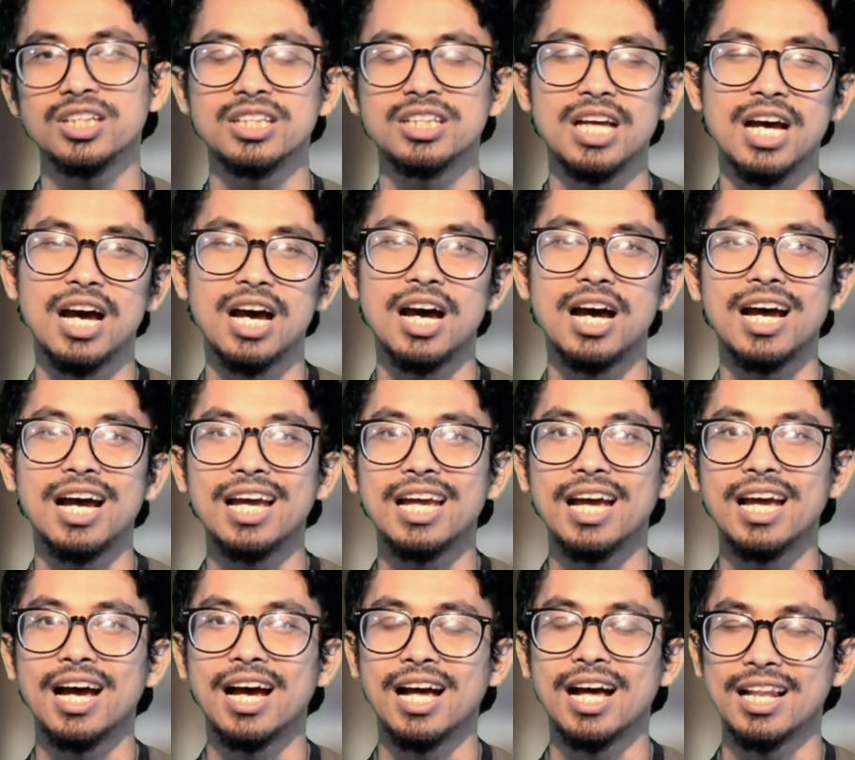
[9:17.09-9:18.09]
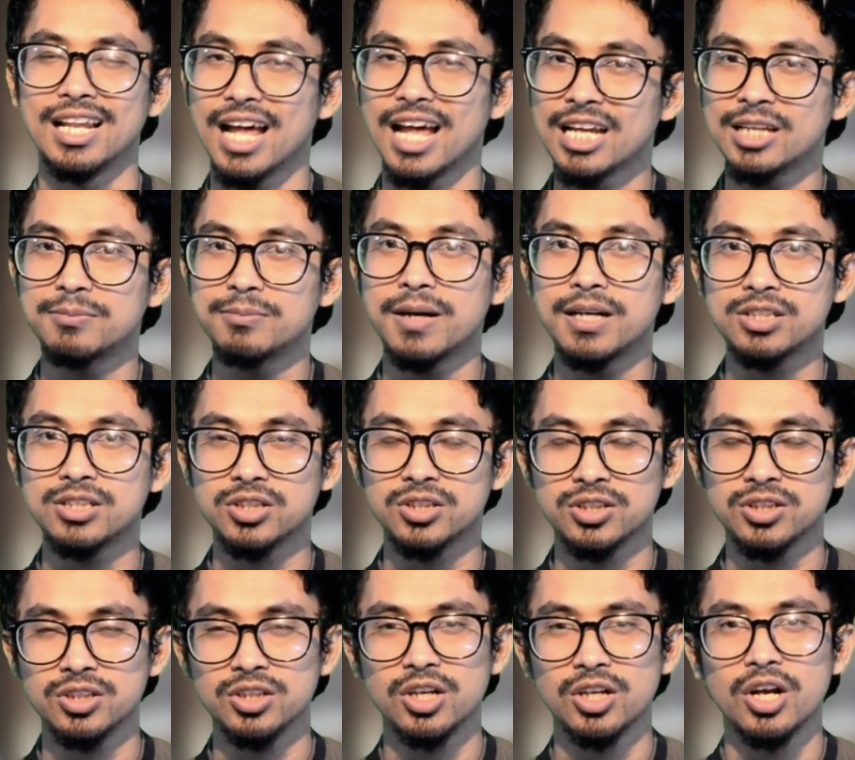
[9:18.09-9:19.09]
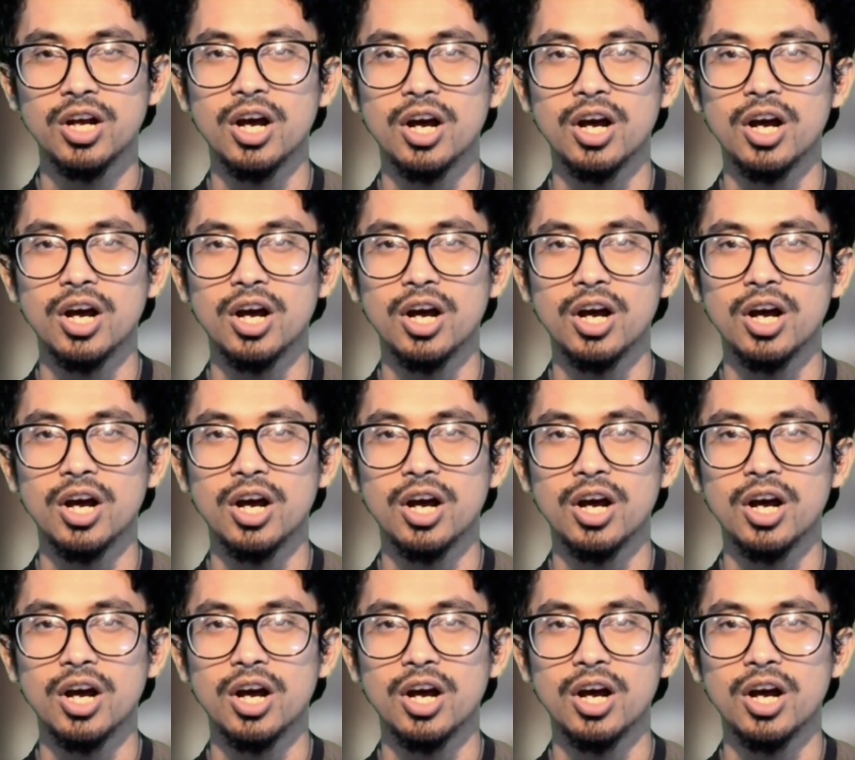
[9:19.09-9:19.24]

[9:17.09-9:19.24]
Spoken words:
the like button,